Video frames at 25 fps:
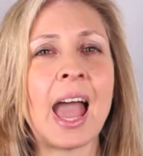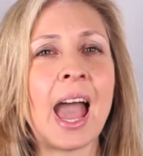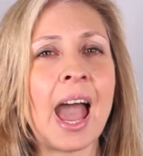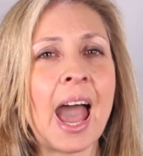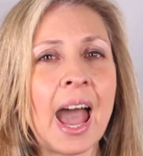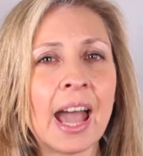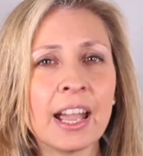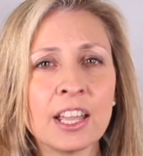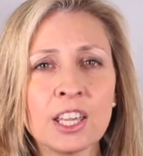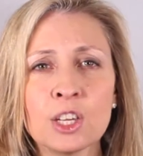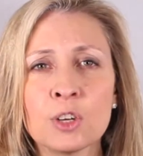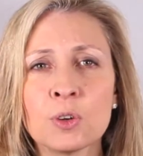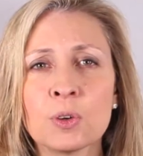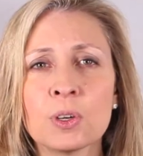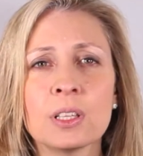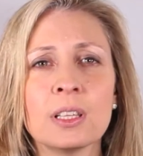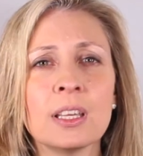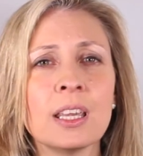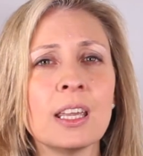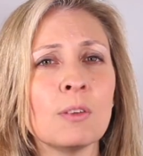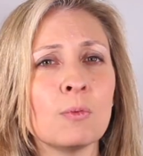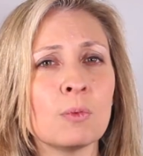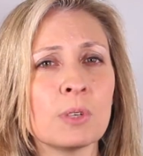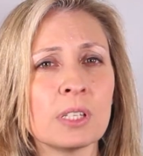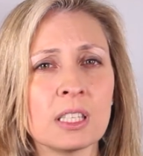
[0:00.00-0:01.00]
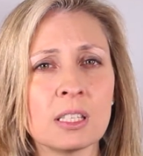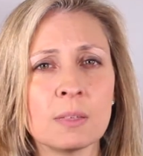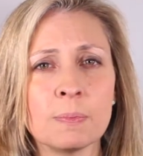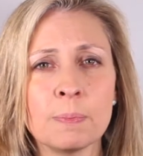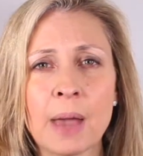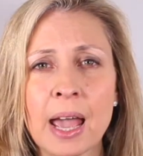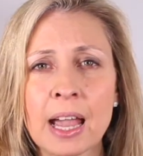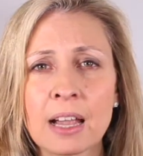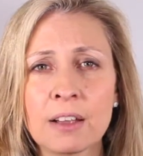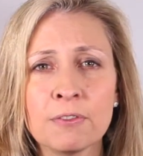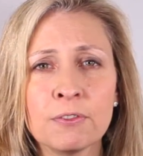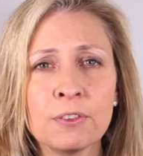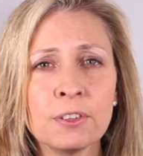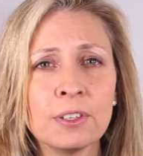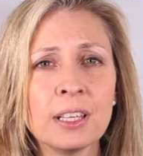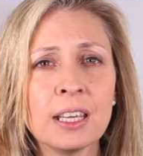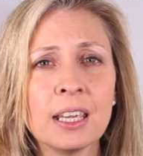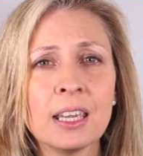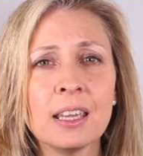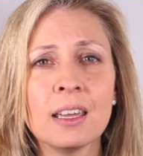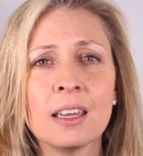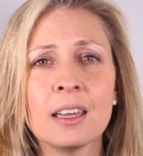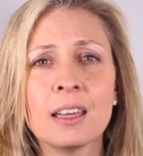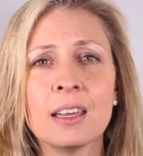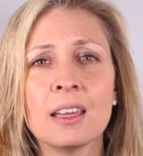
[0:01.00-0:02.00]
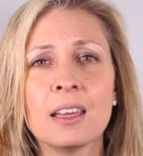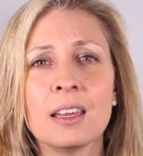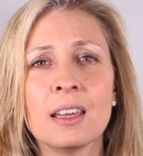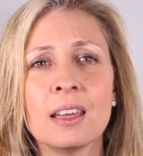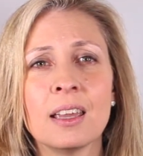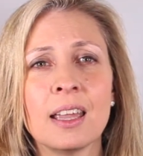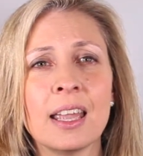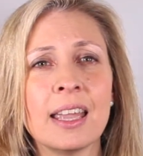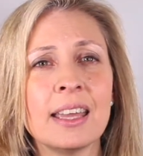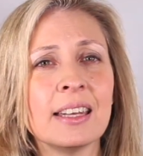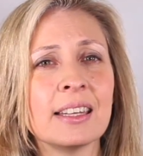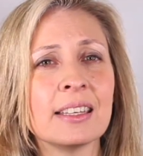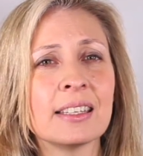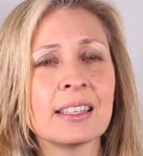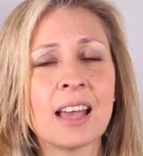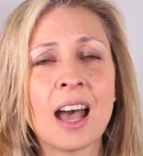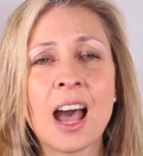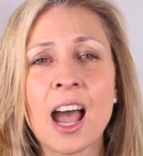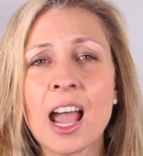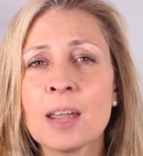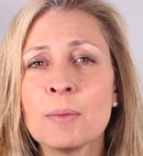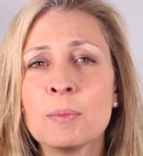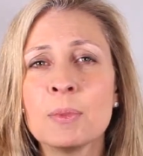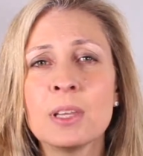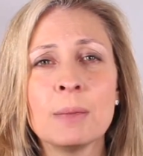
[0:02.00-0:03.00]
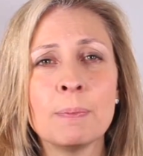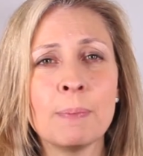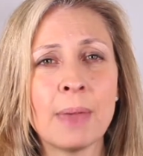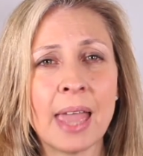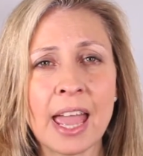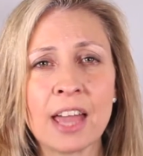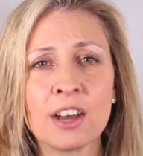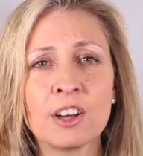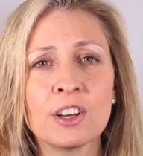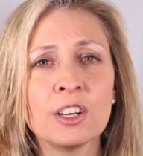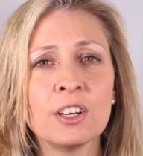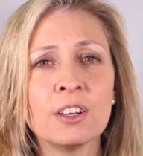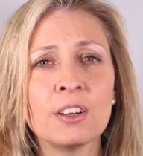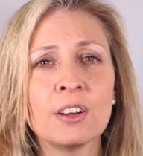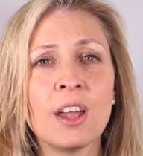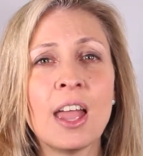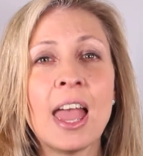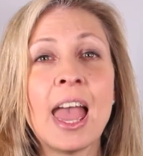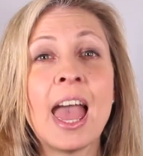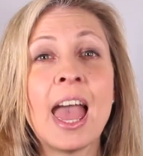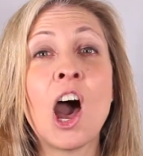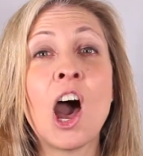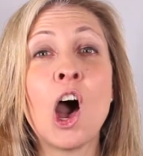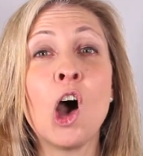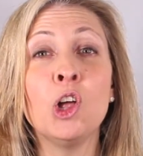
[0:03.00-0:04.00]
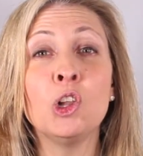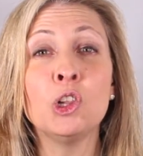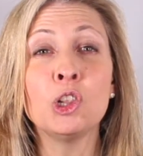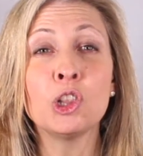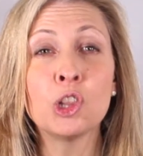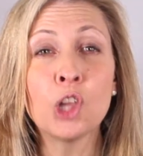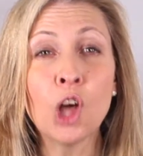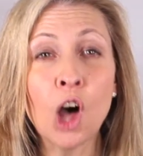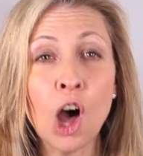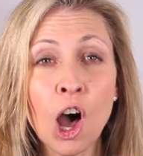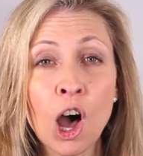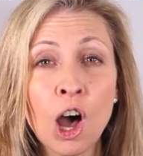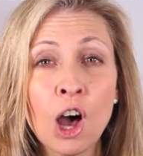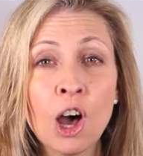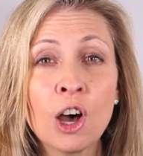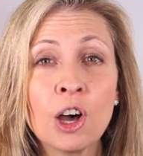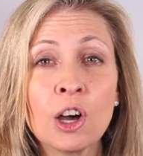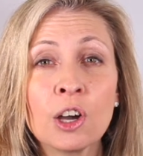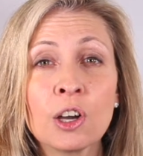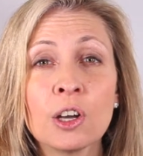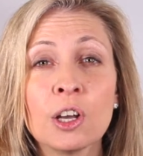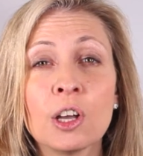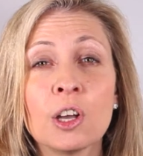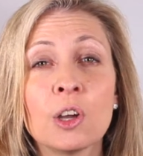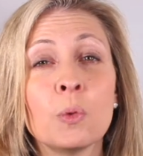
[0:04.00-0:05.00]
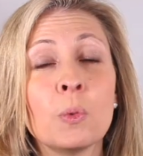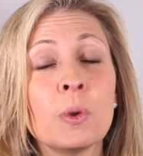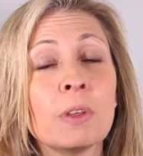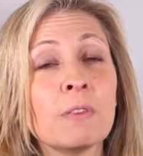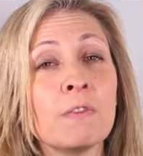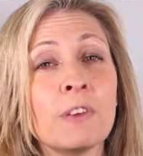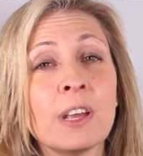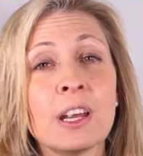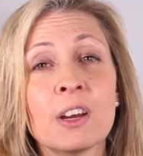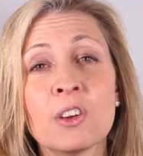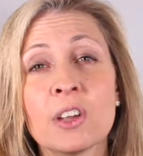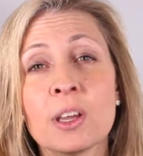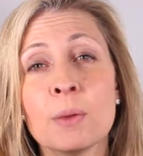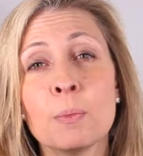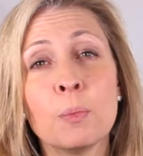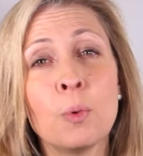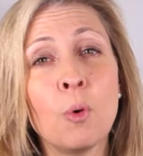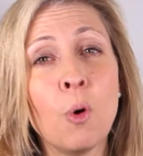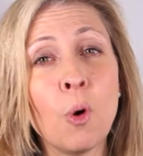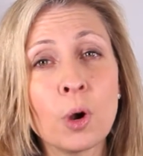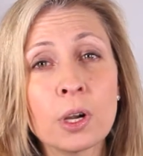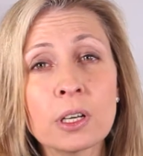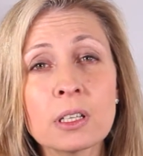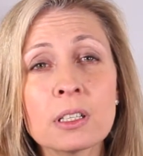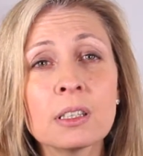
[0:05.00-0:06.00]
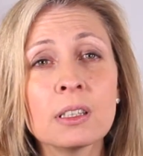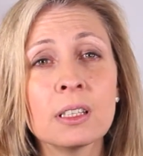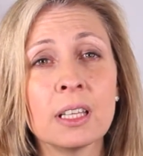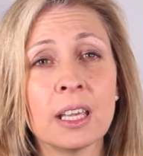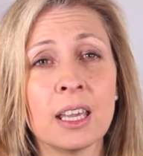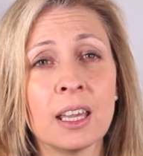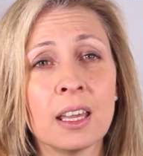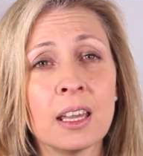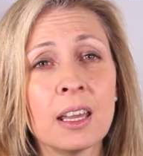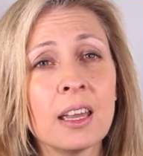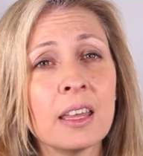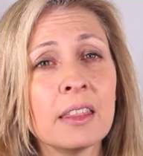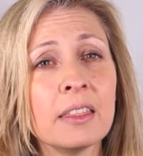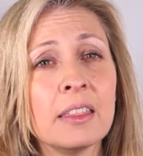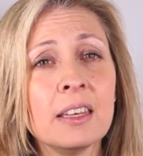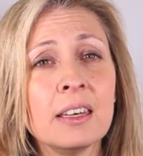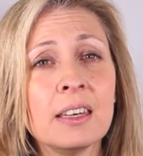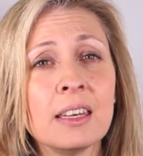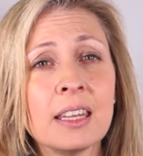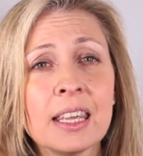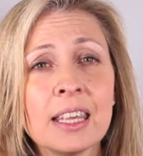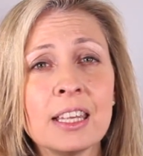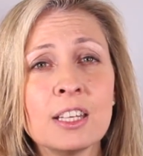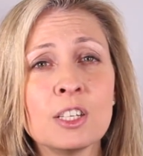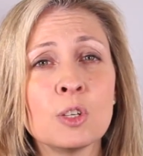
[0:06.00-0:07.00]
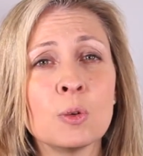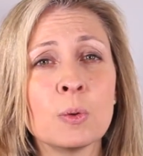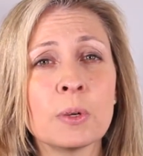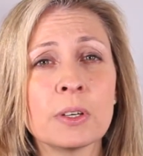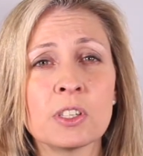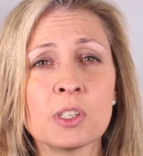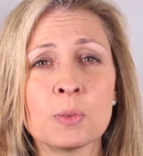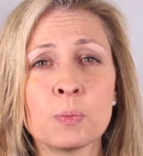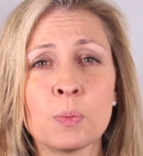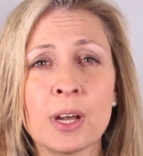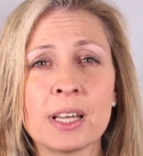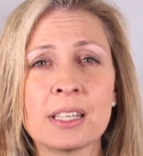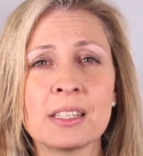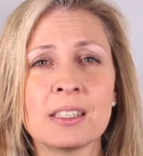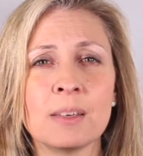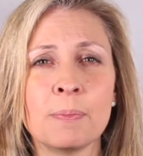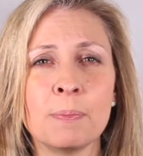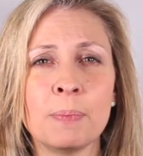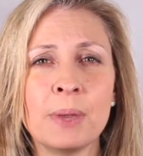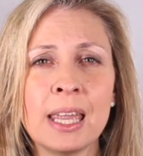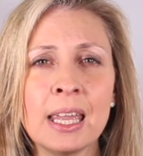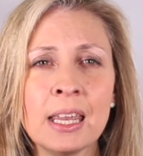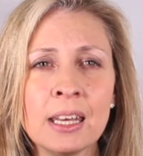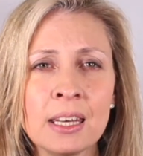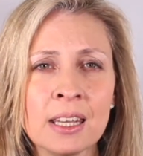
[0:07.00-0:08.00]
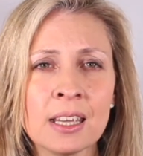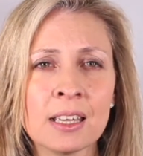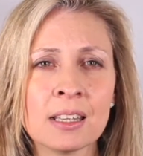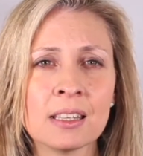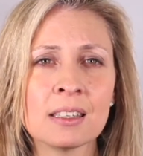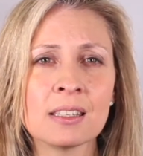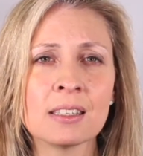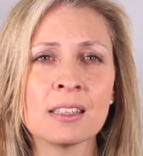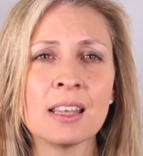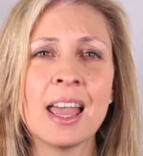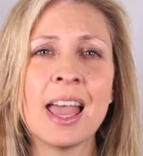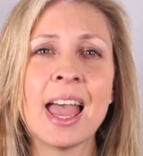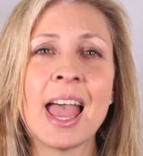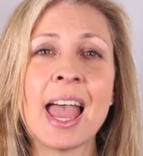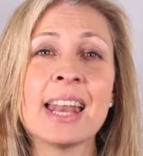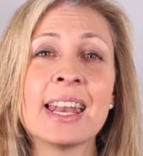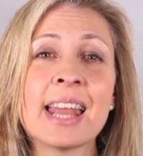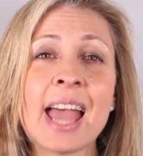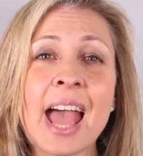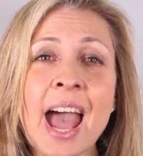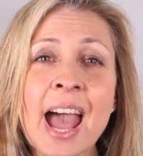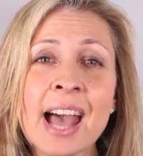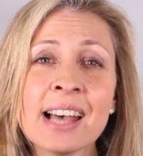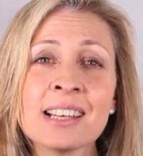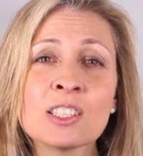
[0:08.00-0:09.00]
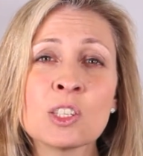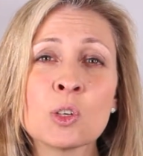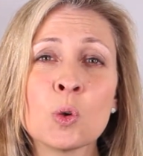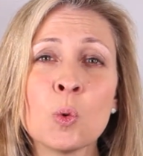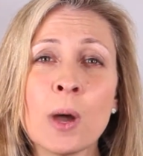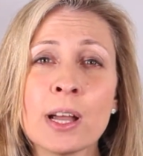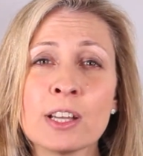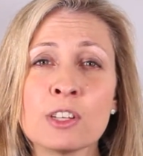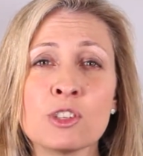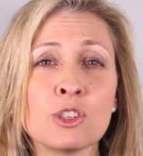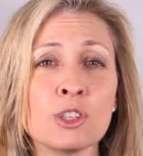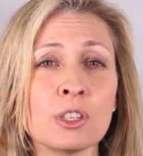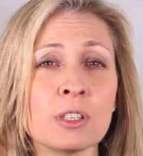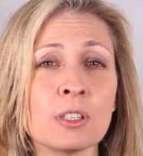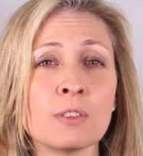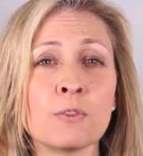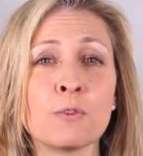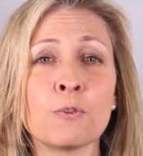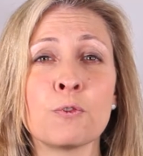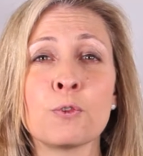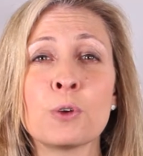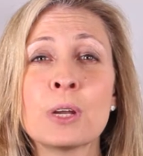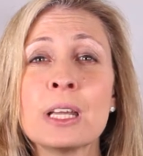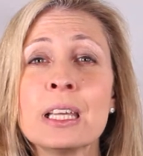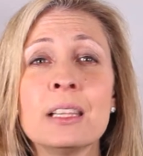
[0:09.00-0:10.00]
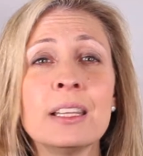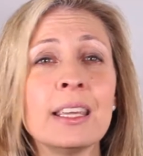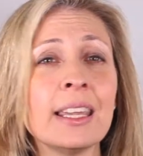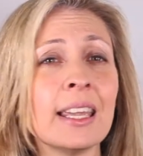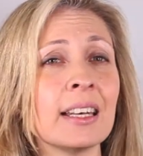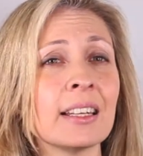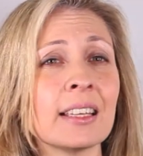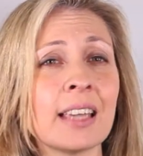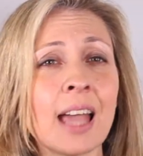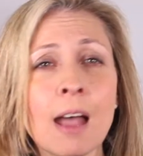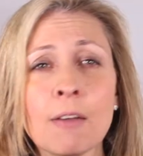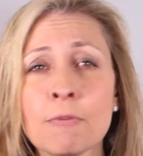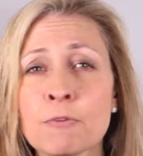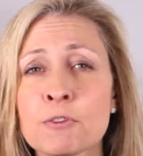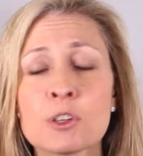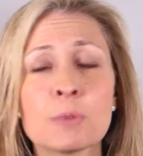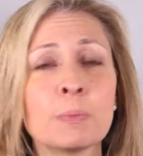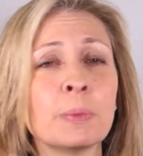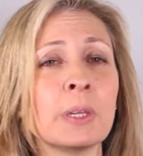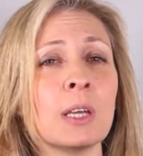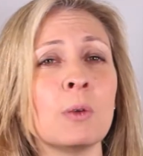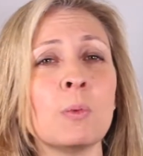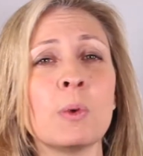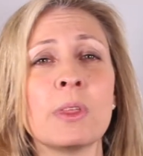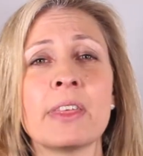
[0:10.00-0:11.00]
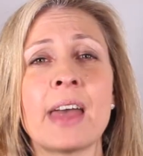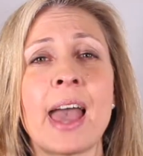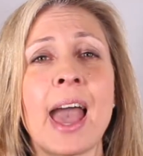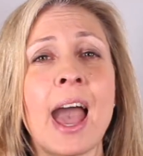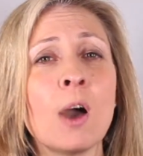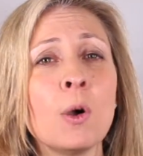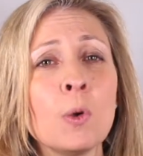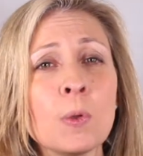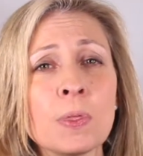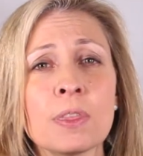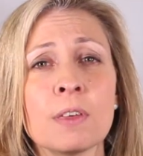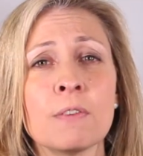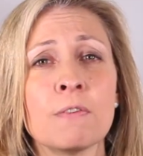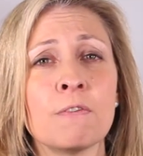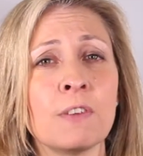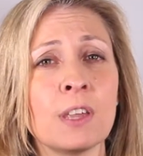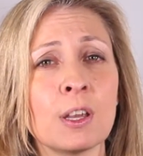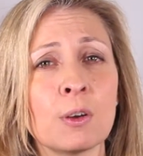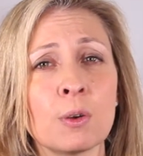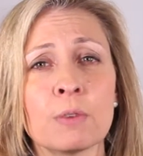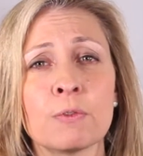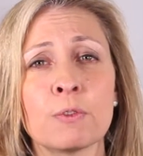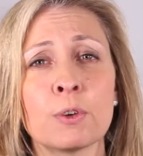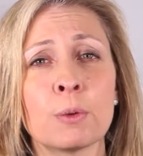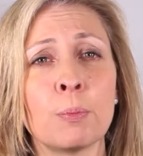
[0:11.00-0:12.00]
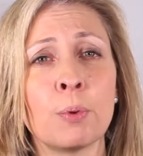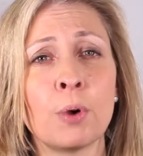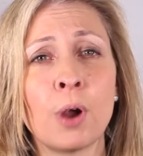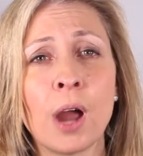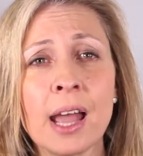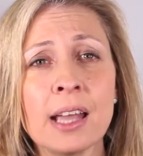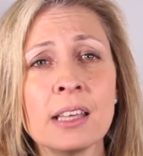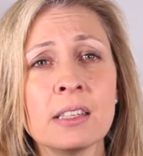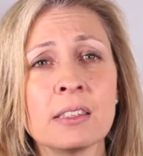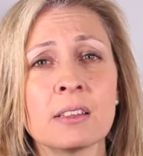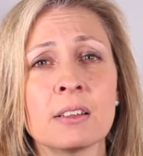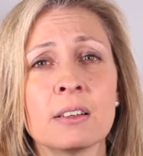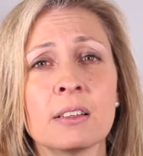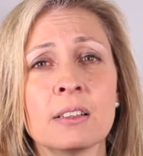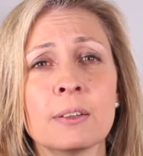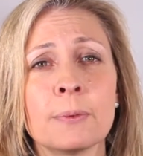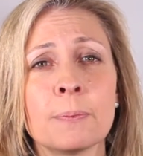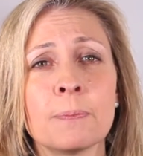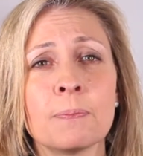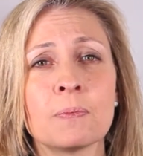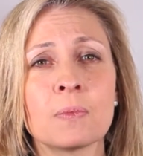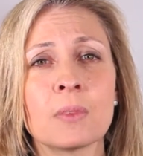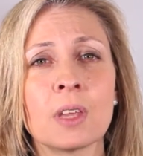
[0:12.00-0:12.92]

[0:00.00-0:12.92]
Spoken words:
accurately, respectfully, in a timely manner, along with, very importantly, the need to express opinions and ask questions freely and comfortably without the fear of reprisal,